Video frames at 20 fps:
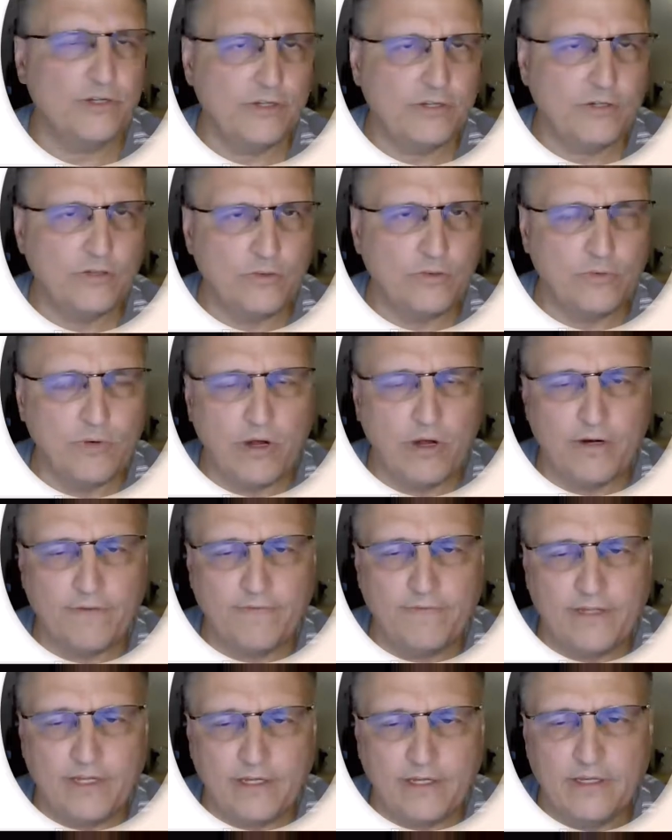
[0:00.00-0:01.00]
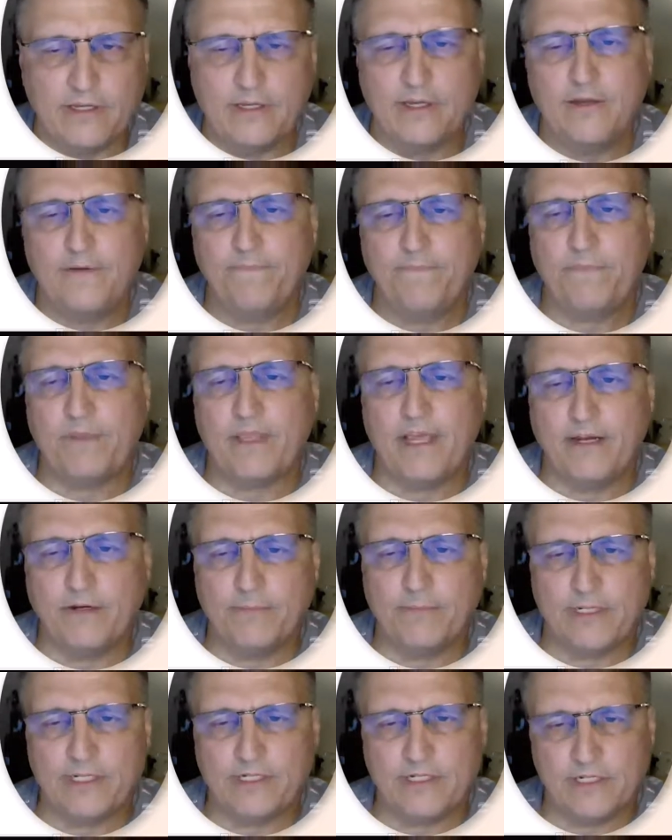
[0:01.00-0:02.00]
to all of the
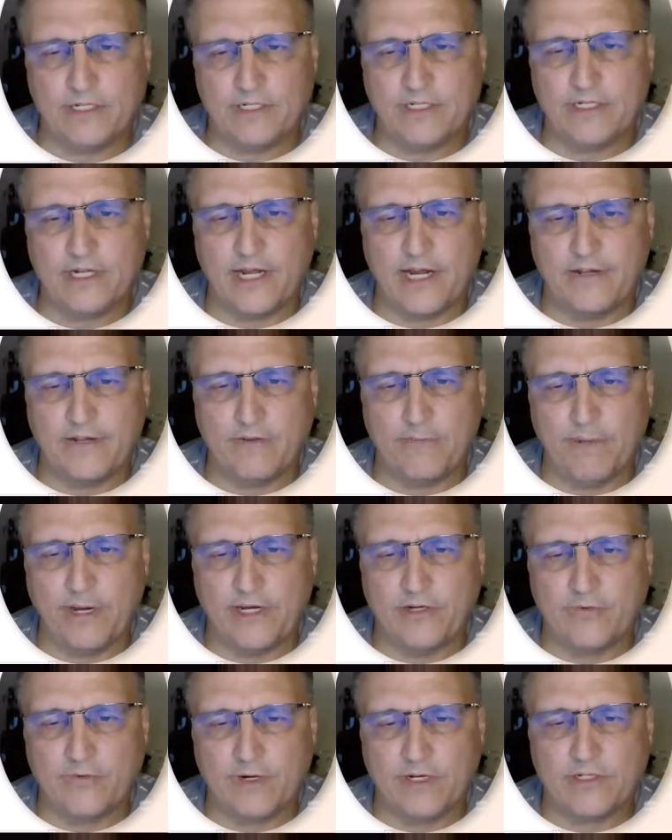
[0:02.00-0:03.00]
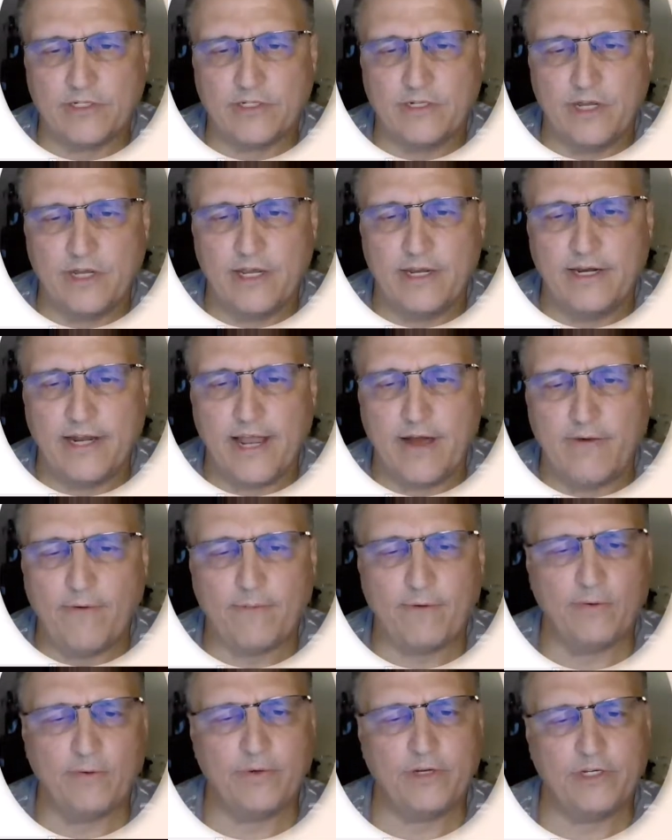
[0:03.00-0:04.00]
elements inside the matrix. Now
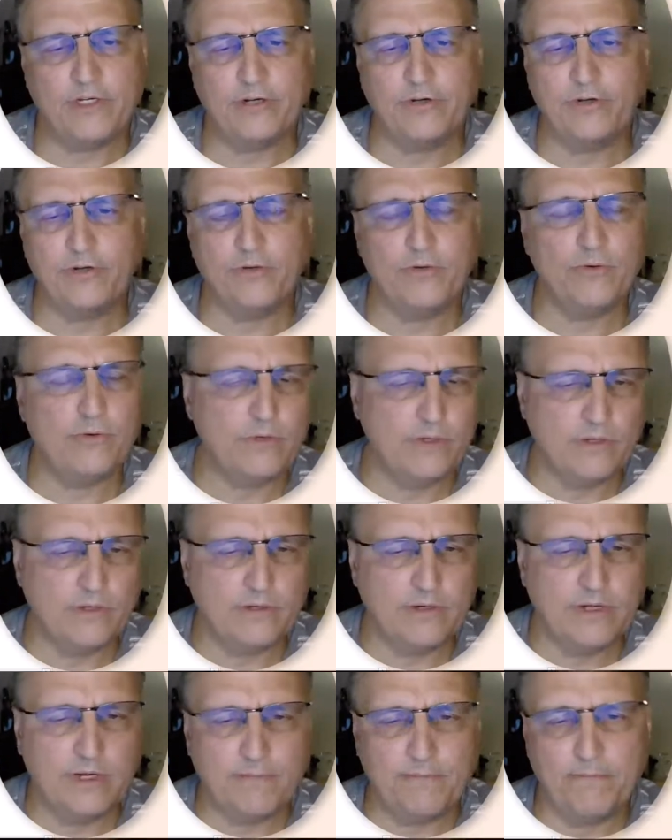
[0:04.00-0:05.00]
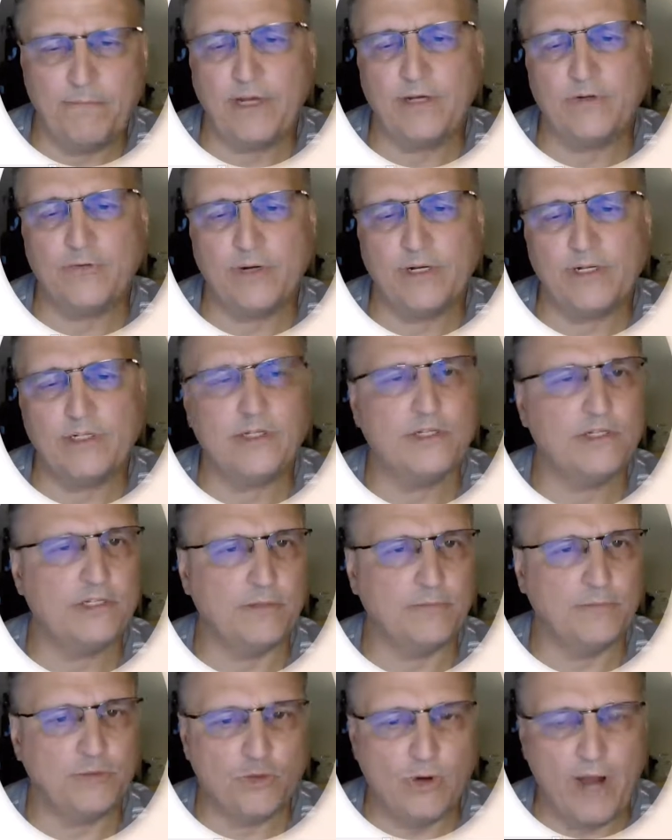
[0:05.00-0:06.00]
I'm going to do matrix
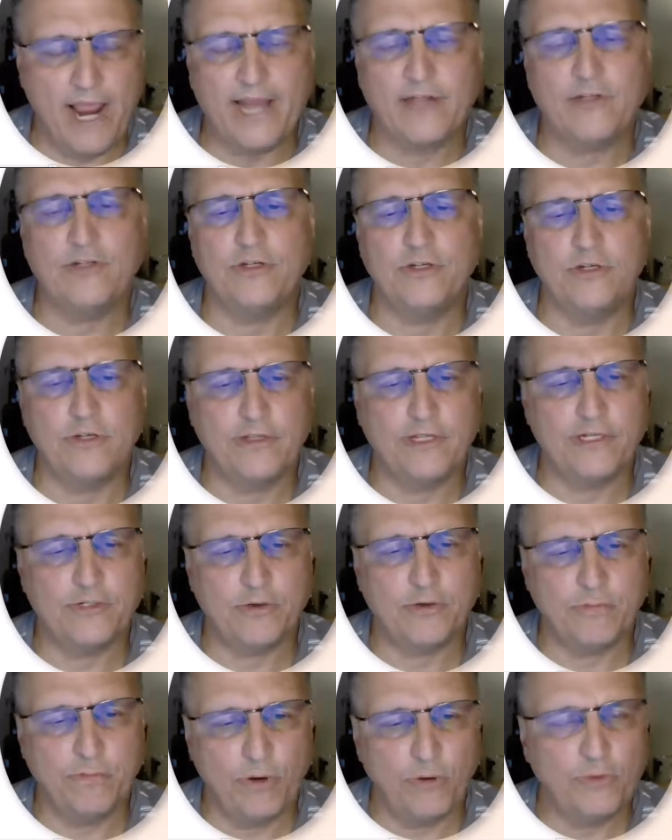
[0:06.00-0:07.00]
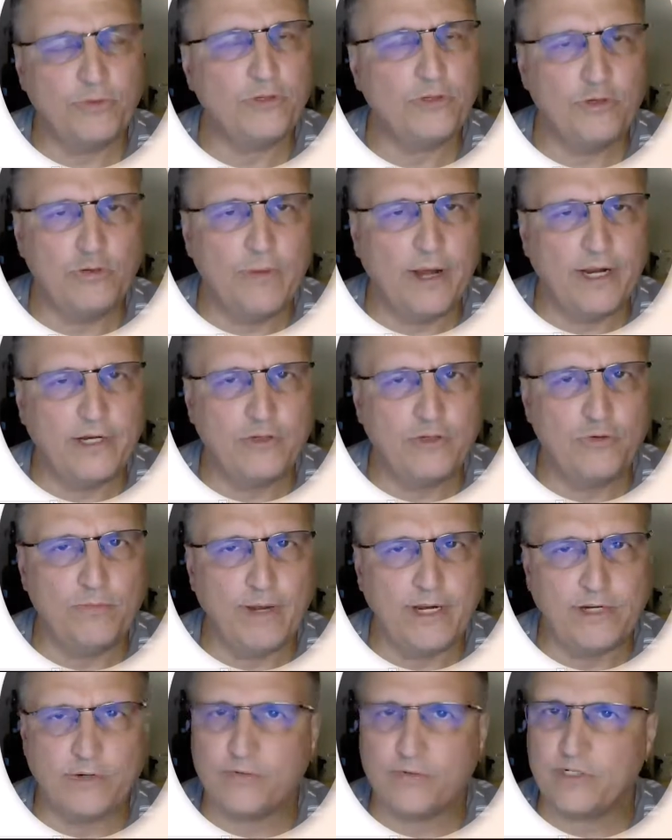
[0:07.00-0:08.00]
subtraction. These are both 2 by 2
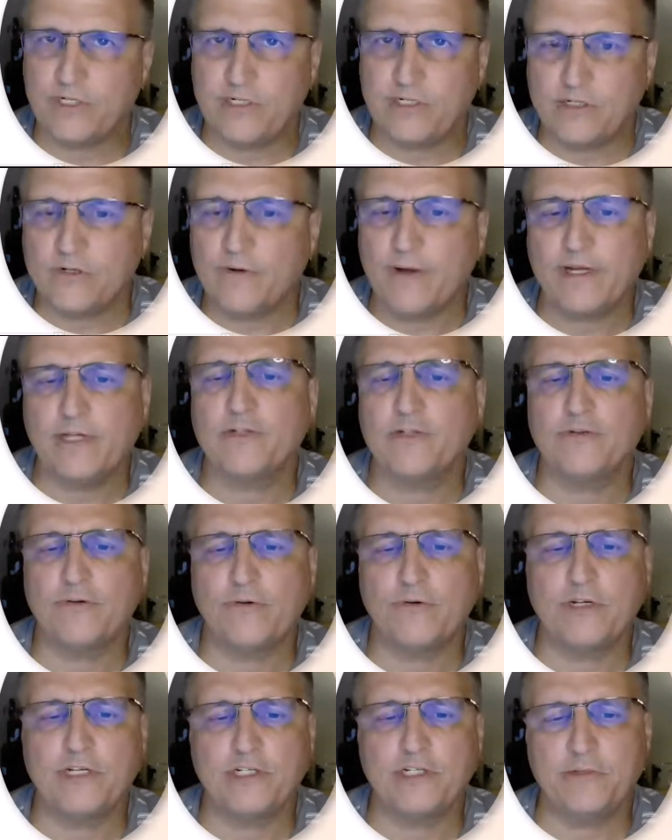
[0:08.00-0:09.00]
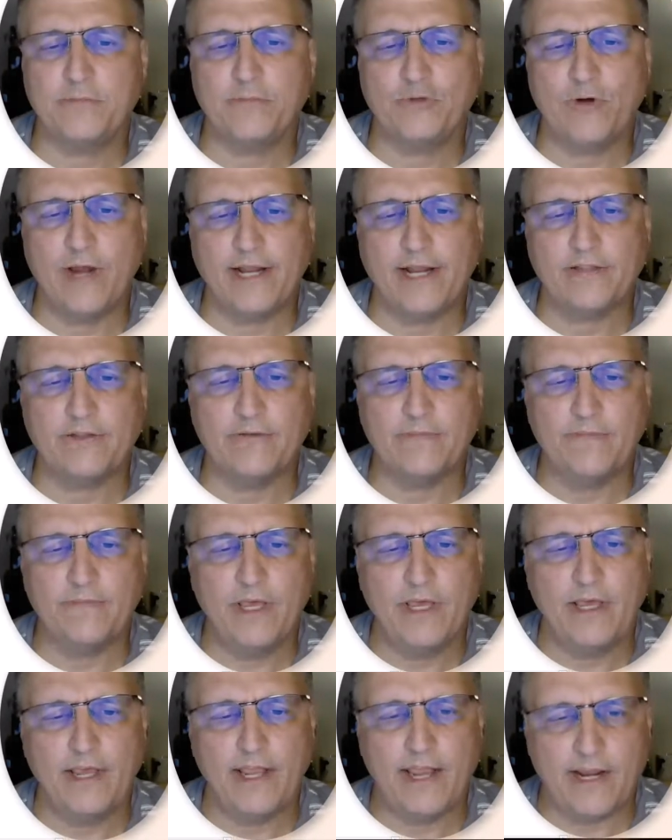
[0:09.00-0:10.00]
matrices, so I can certainly subtract them,
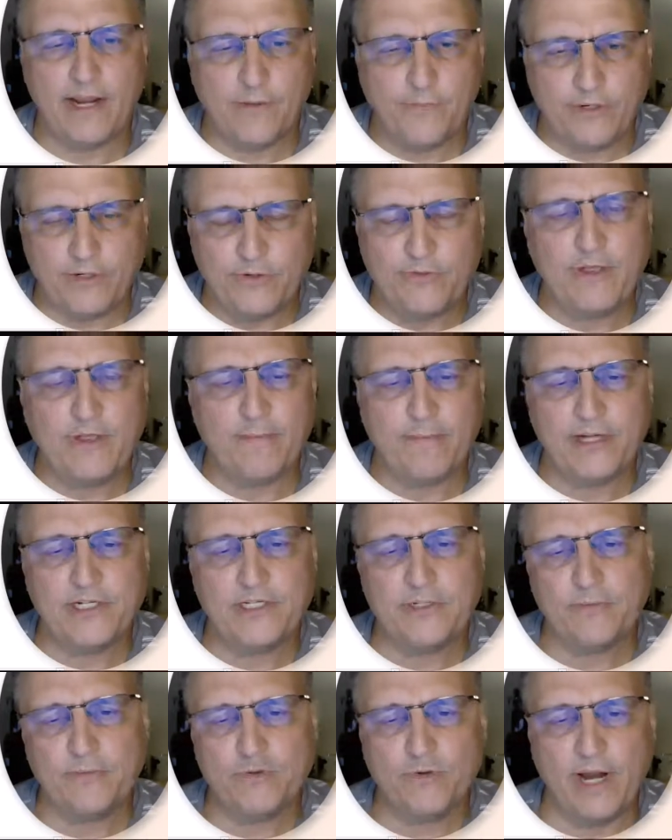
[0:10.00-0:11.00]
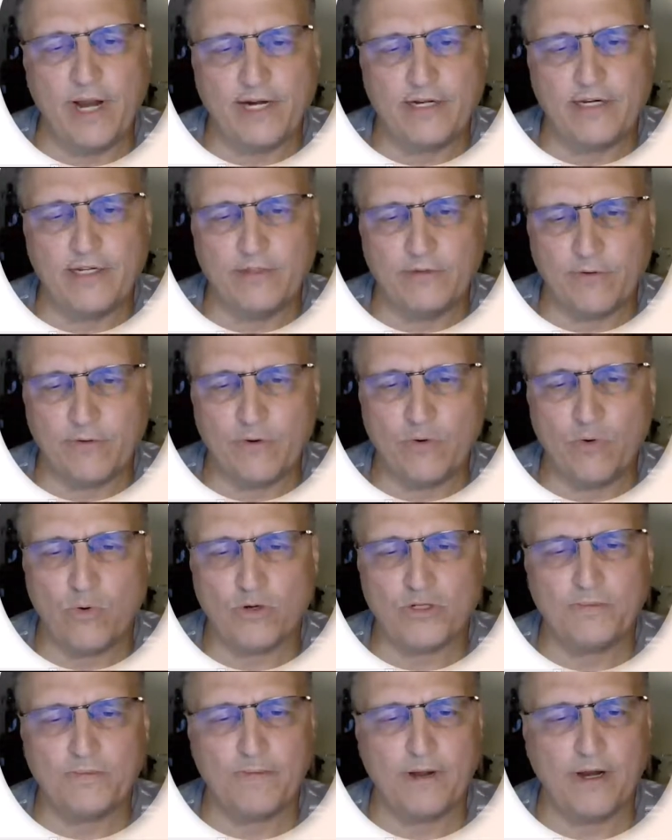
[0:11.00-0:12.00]
and I would do that by subtracting their
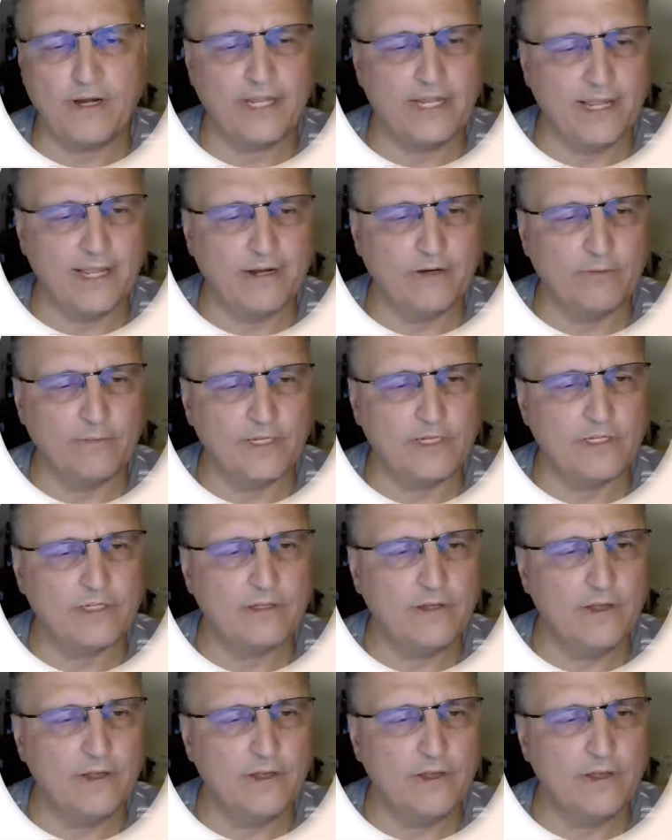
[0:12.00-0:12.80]
corresponding elements.